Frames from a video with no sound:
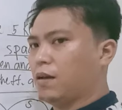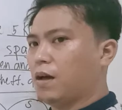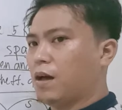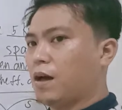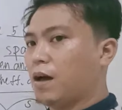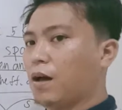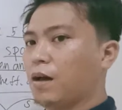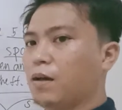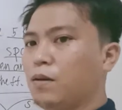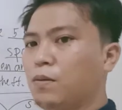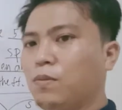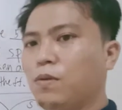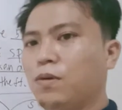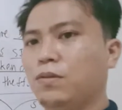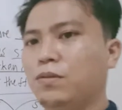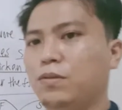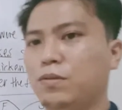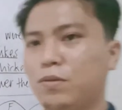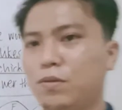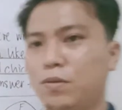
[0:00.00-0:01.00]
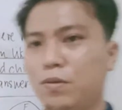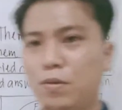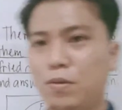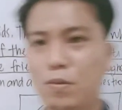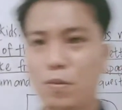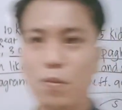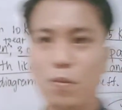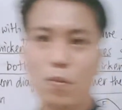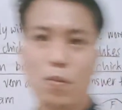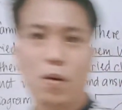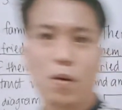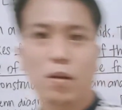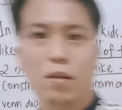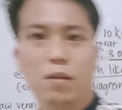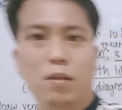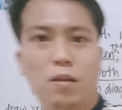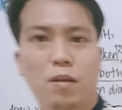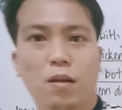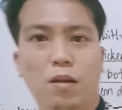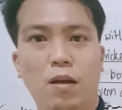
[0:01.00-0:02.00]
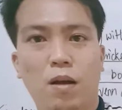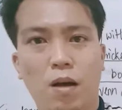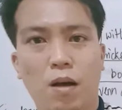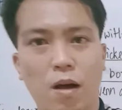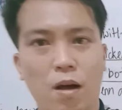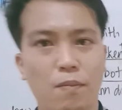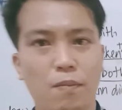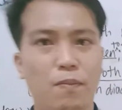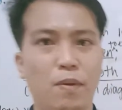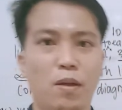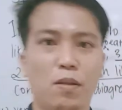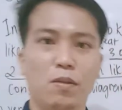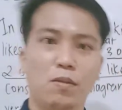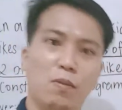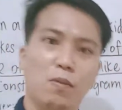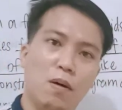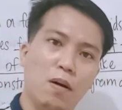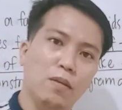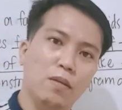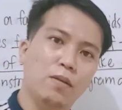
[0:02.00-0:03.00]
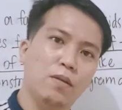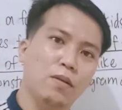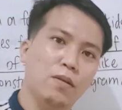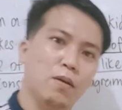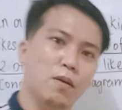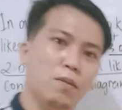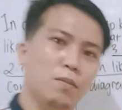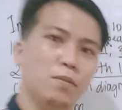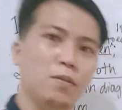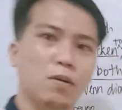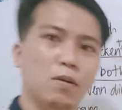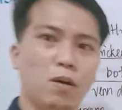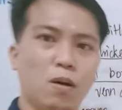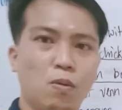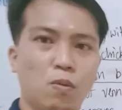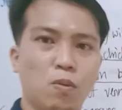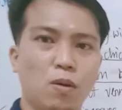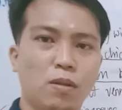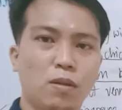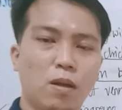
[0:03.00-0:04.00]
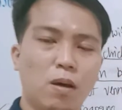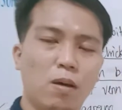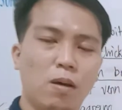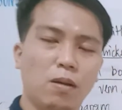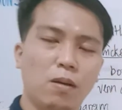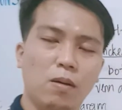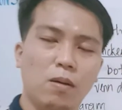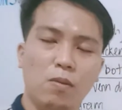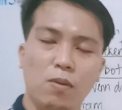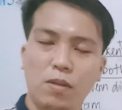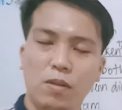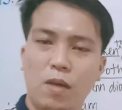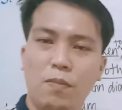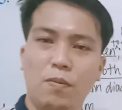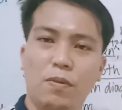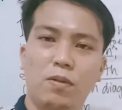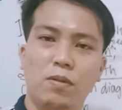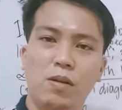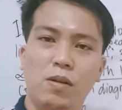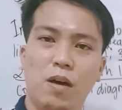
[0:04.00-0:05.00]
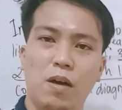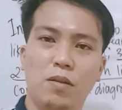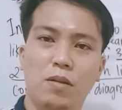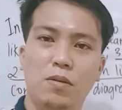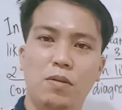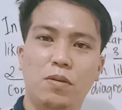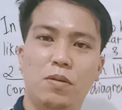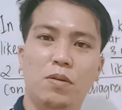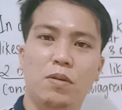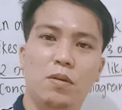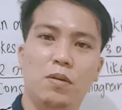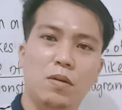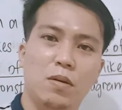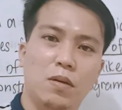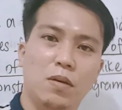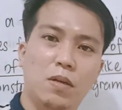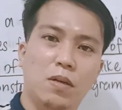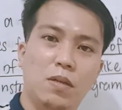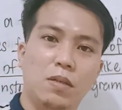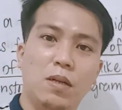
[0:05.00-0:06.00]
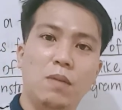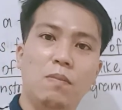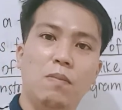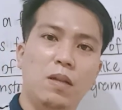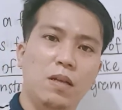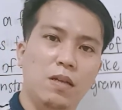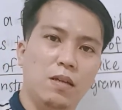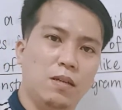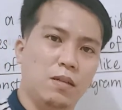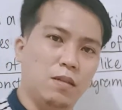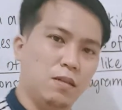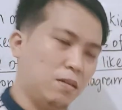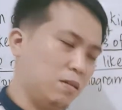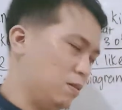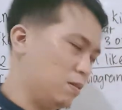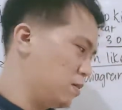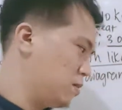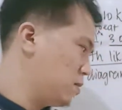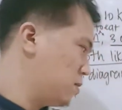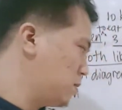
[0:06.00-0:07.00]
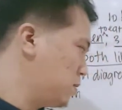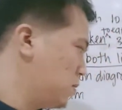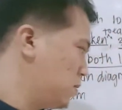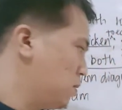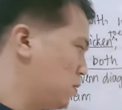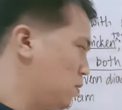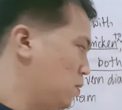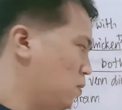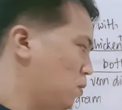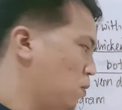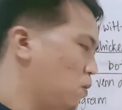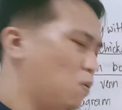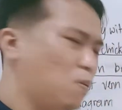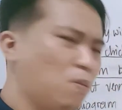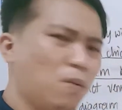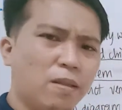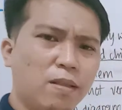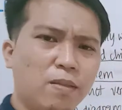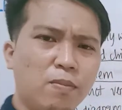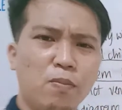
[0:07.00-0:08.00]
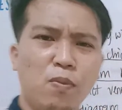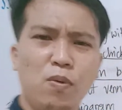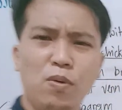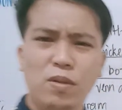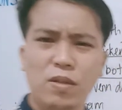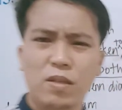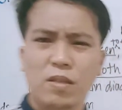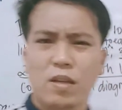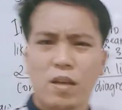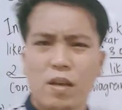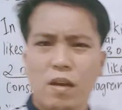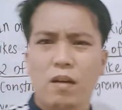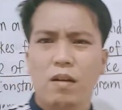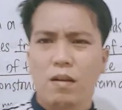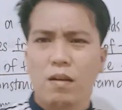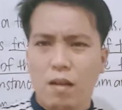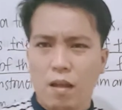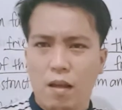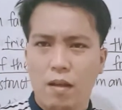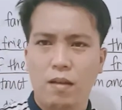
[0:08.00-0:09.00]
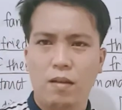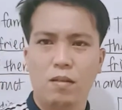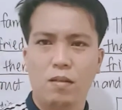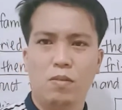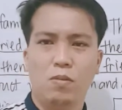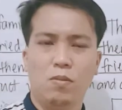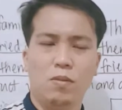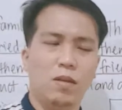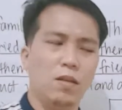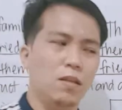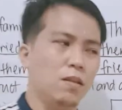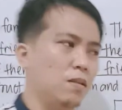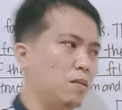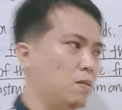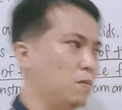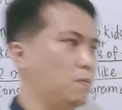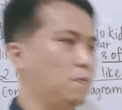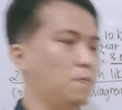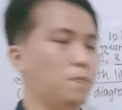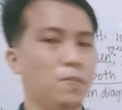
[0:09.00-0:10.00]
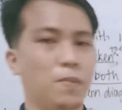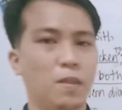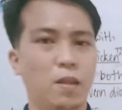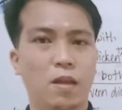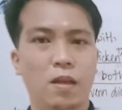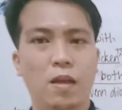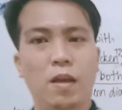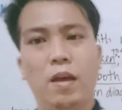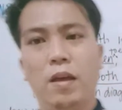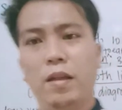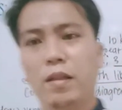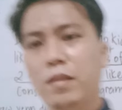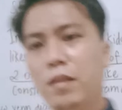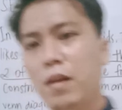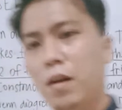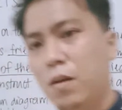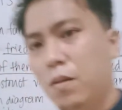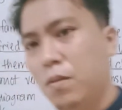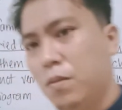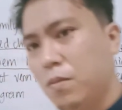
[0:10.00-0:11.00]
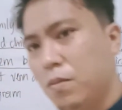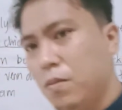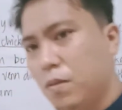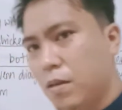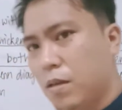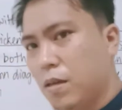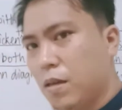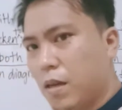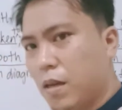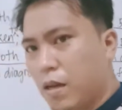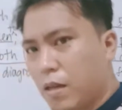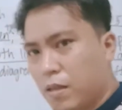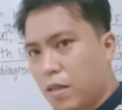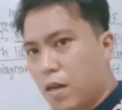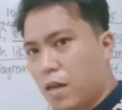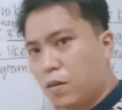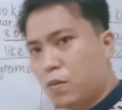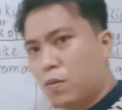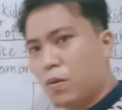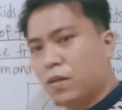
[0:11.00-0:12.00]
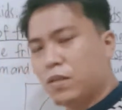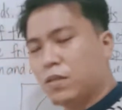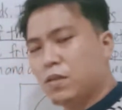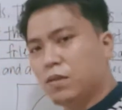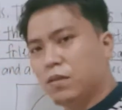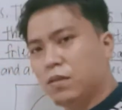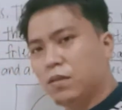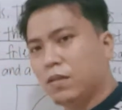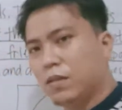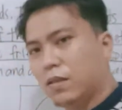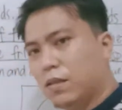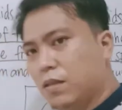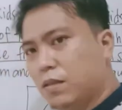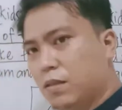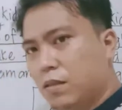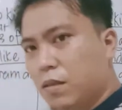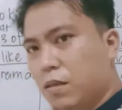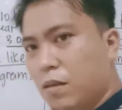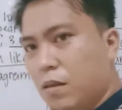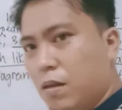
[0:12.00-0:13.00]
I wonder what happened to what happened to the other siblings, or what foods they are like to eat. And now that question is